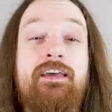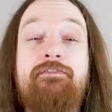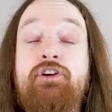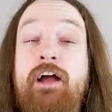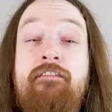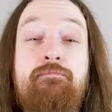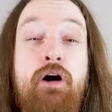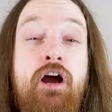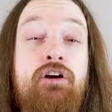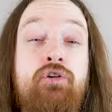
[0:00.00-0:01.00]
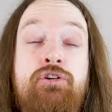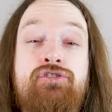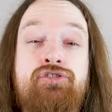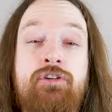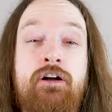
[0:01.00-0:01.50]
If your F bar chord
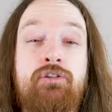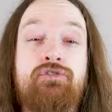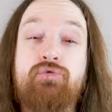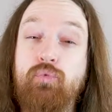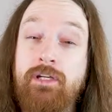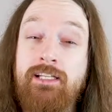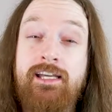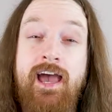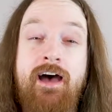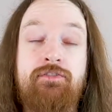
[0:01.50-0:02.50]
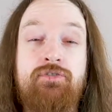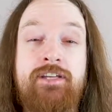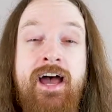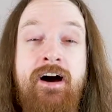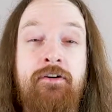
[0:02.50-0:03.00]
struggles really have you
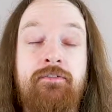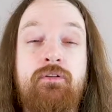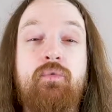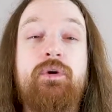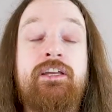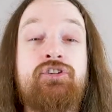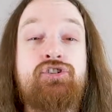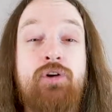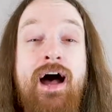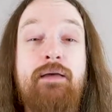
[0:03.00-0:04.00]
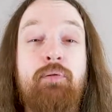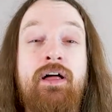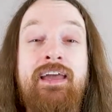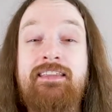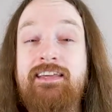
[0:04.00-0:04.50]
down, we can try
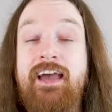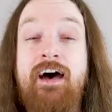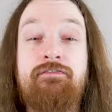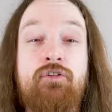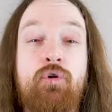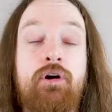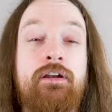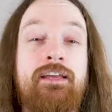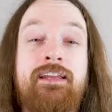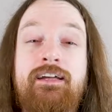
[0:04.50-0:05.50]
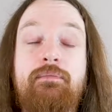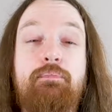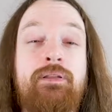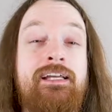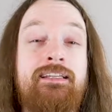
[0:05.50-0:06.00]
playing the F chord in a
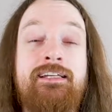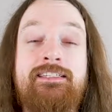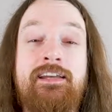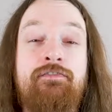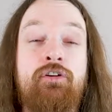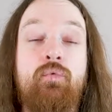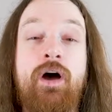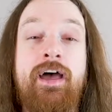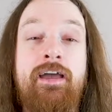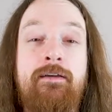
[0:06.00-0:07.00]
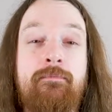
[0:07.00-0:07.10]
completely different way.